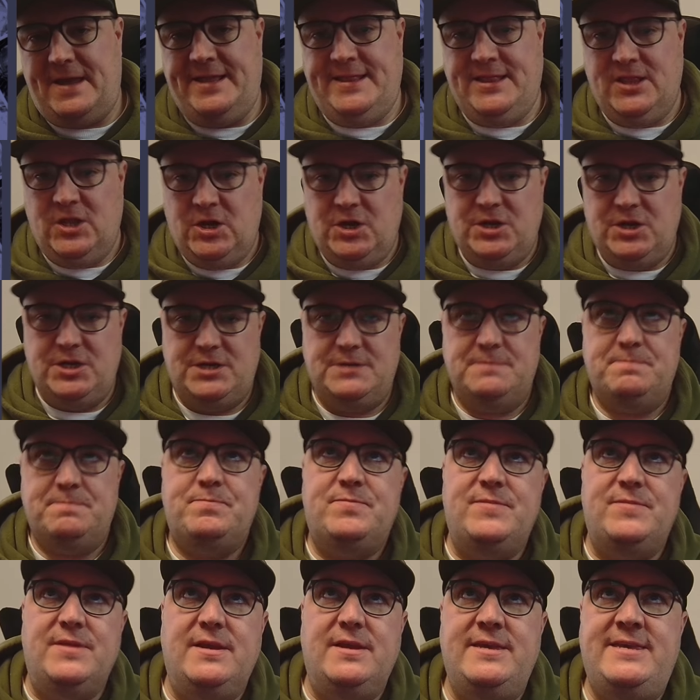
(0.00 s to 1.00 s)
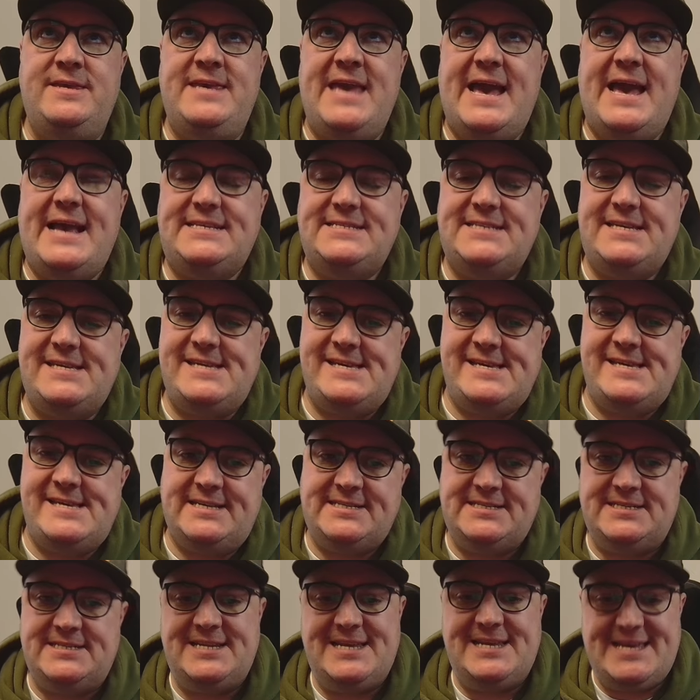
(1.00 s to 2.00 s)
And look, yes, he
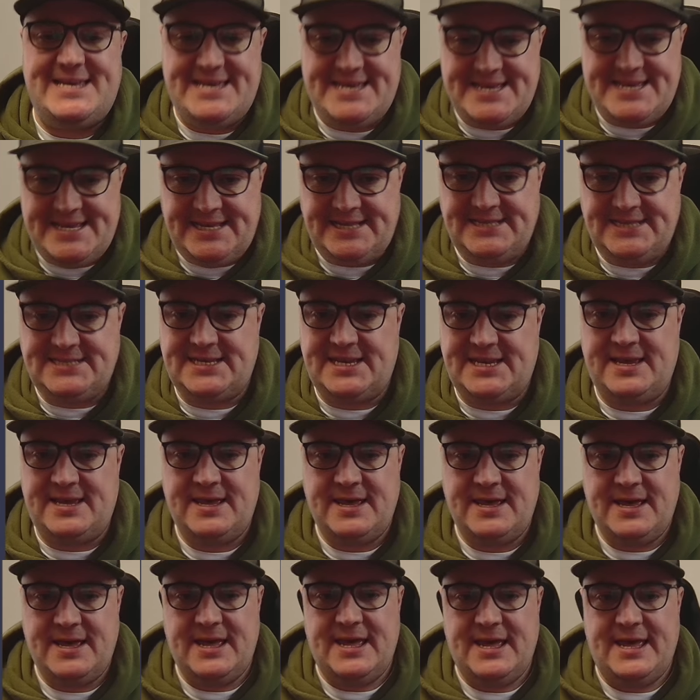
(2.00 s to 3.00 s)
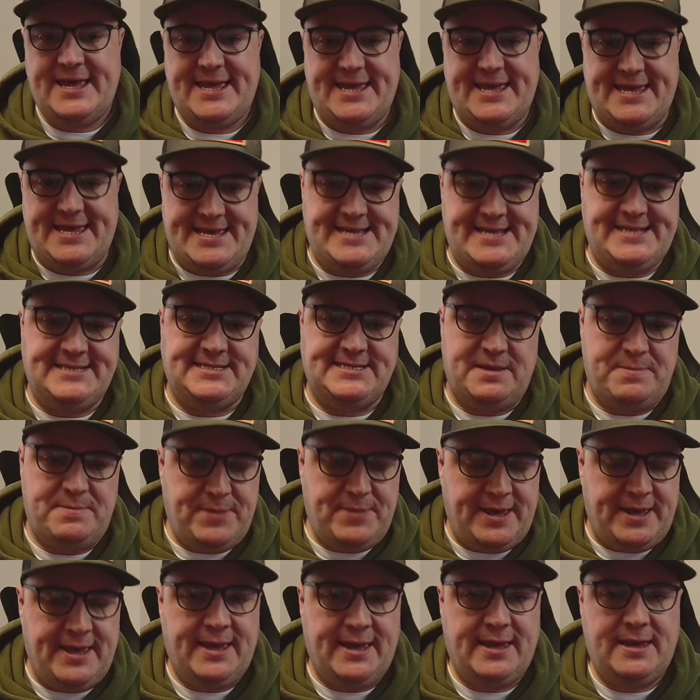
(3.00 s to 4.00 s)
is an easy
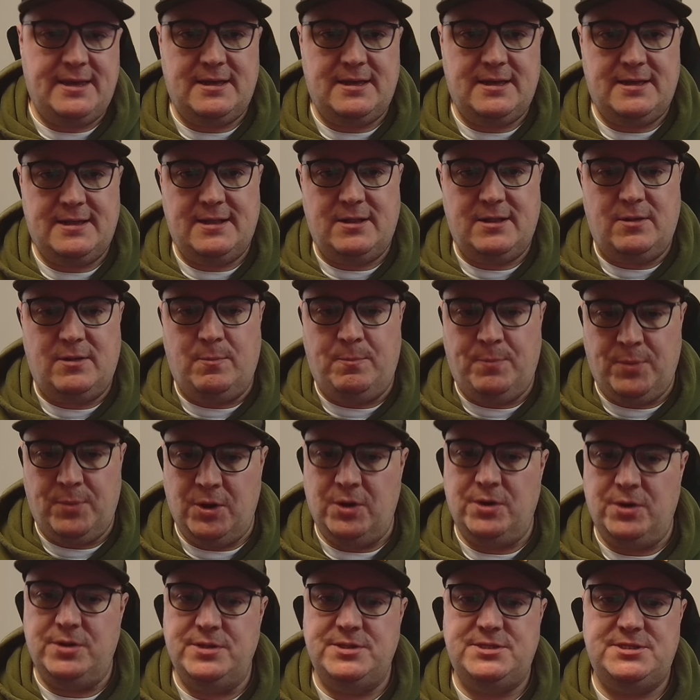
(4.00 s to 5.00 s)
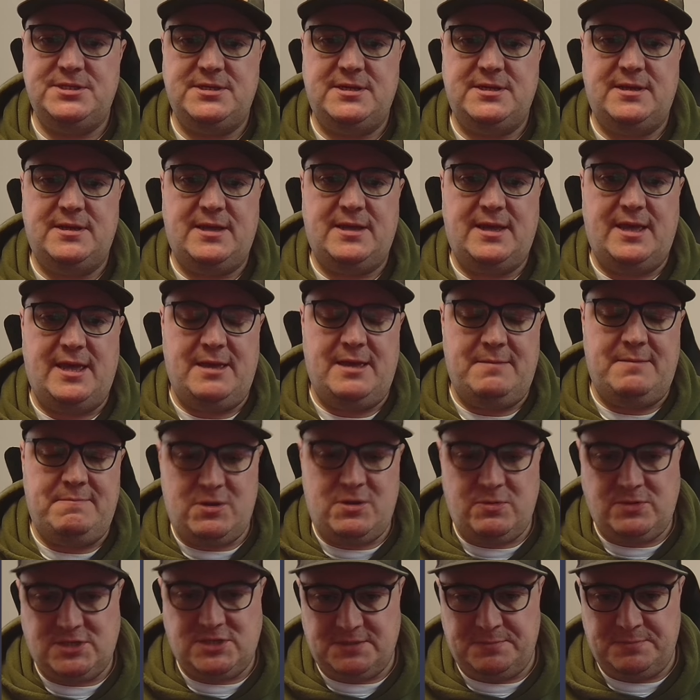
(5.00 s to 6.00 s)
pick, but
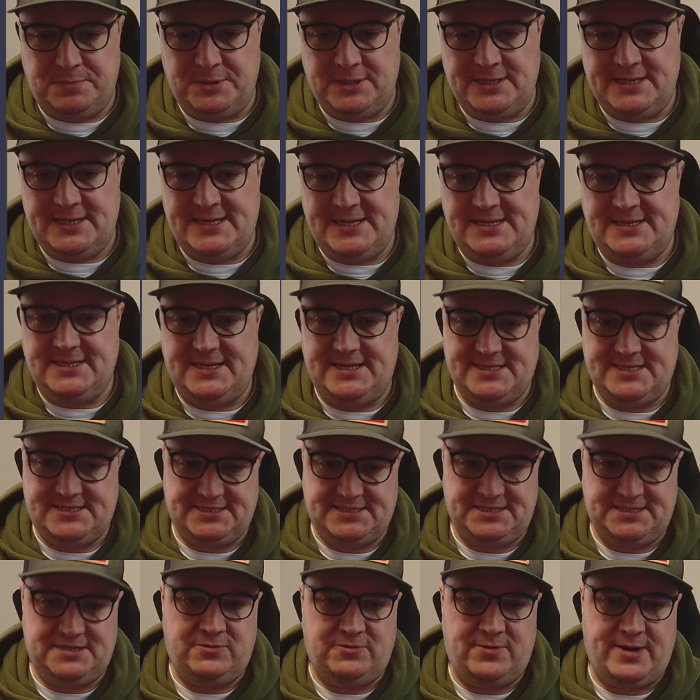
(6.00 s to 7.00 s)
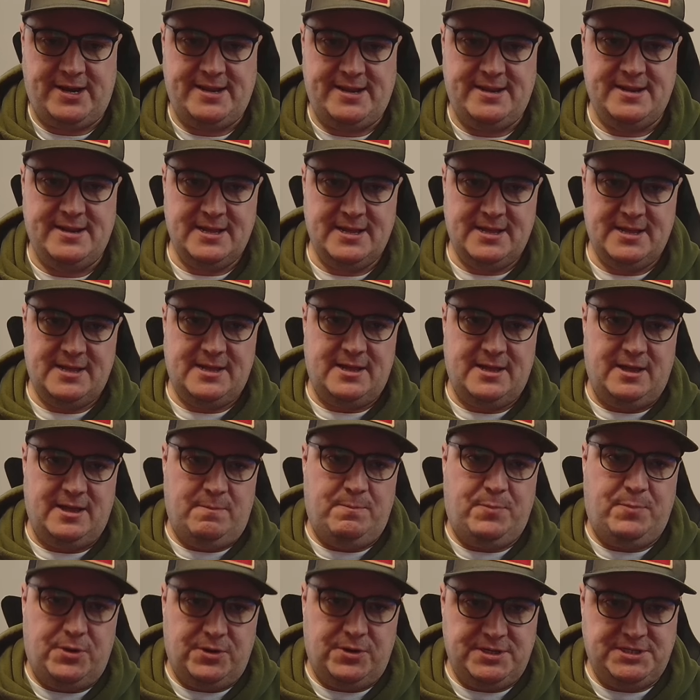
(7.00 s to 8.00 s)
immune to bleed, incinerate,
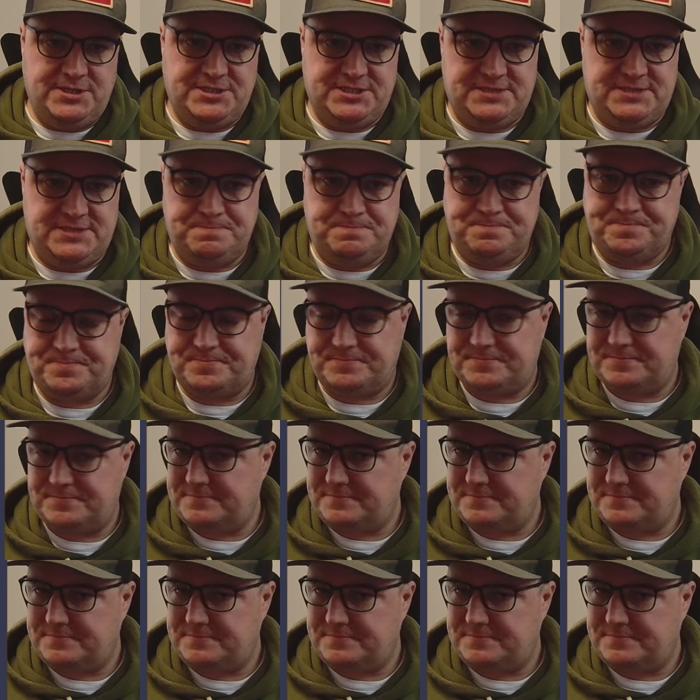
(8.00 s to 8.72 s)
and poison.